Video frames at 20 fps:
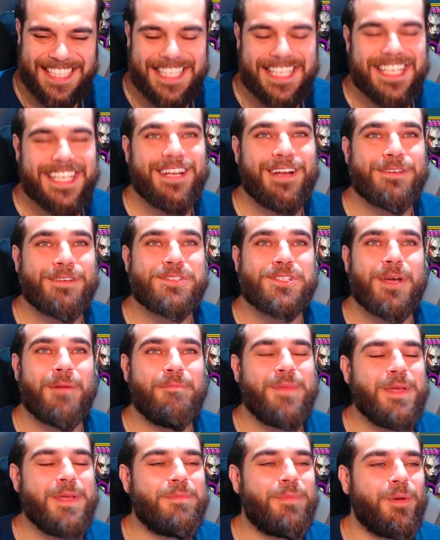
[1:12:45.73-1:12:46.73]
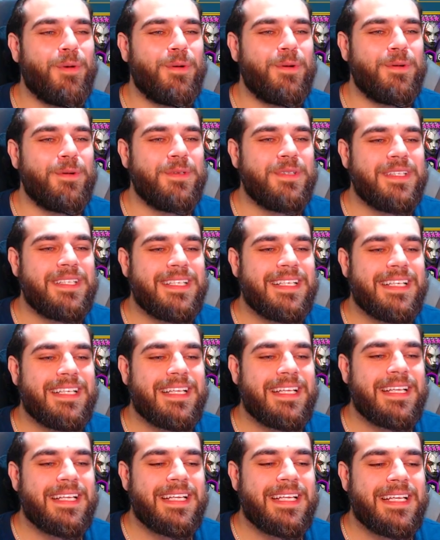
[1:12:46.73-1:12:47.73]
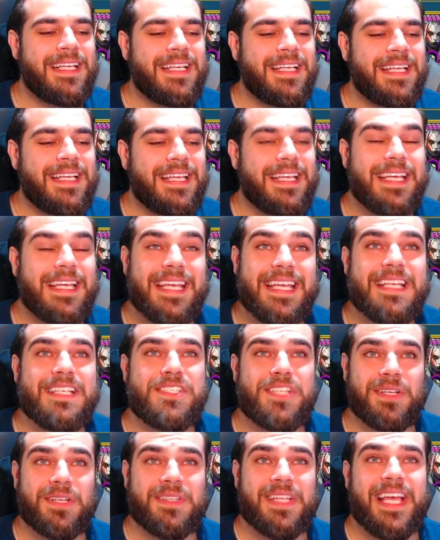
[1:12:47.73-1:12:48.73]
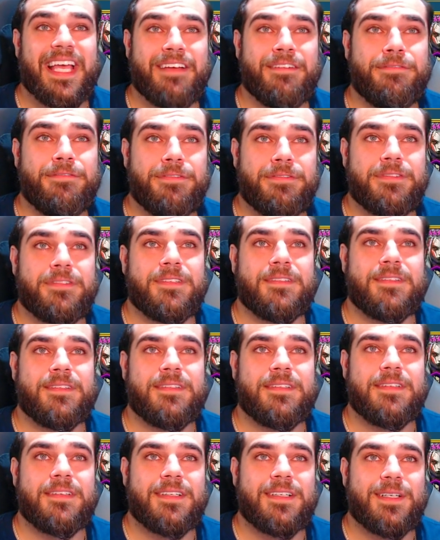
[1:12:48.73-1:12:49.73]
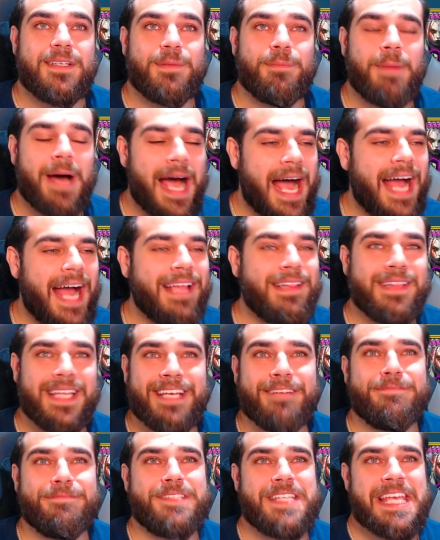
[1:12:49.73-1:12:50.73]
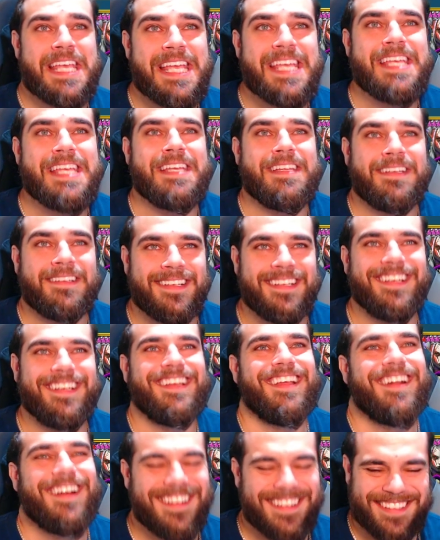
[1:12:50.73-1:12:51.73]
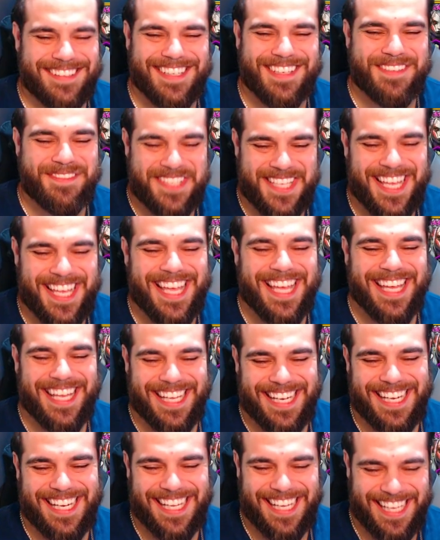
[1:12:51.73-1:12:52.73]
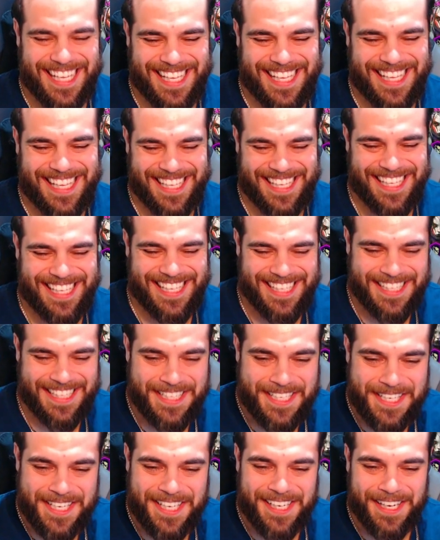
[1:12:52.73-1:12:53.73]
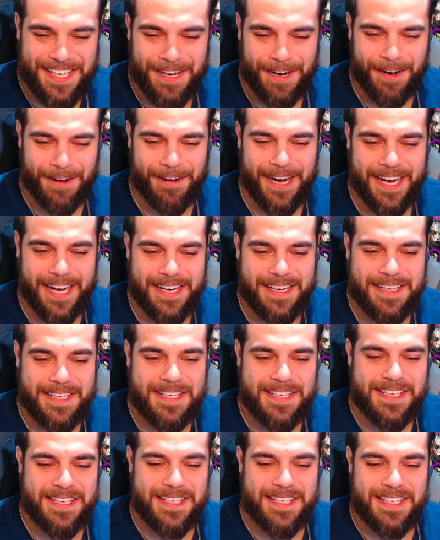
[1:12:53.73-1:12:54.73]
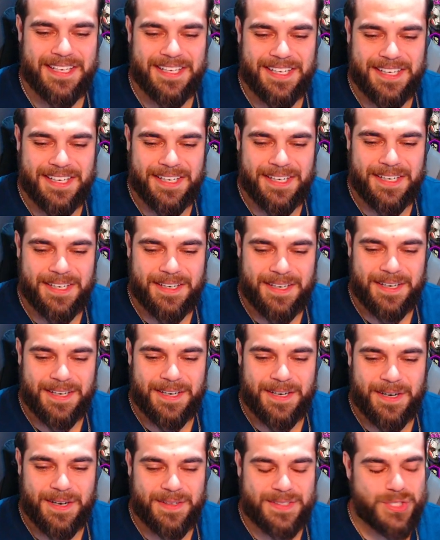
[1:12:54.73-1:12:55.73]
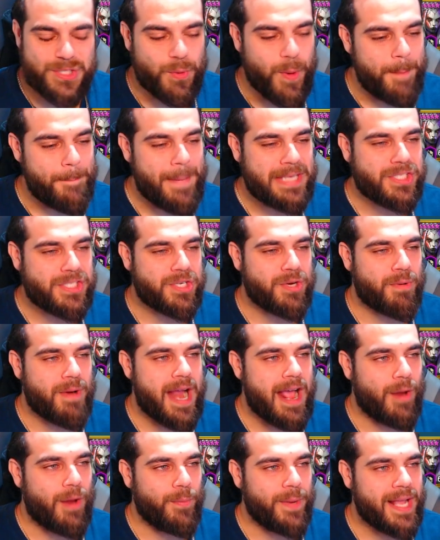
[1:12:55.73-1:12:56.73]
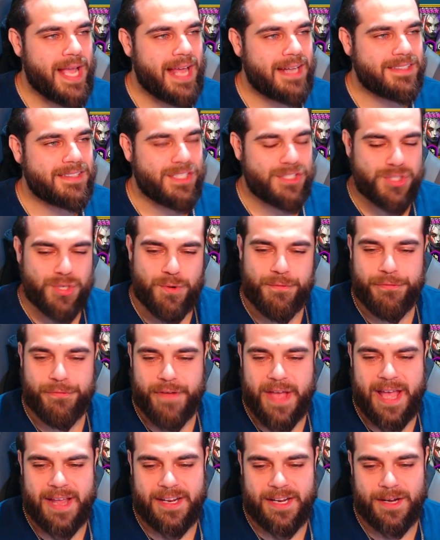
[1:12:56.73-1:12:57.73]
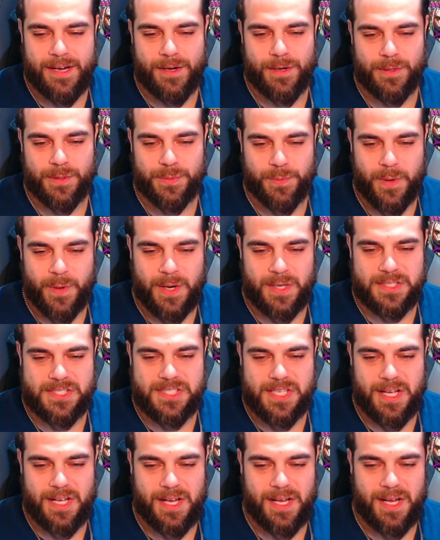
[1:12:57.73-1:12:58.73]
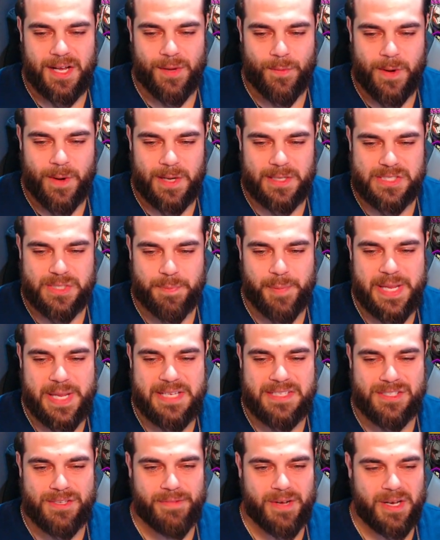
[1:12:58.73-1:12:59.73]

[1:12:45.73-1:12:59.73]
You know, some people eat to live, but I live to eat. You know what I'm saying? All right. Let's quit messing around. We got the 2-fed here who wants a piece of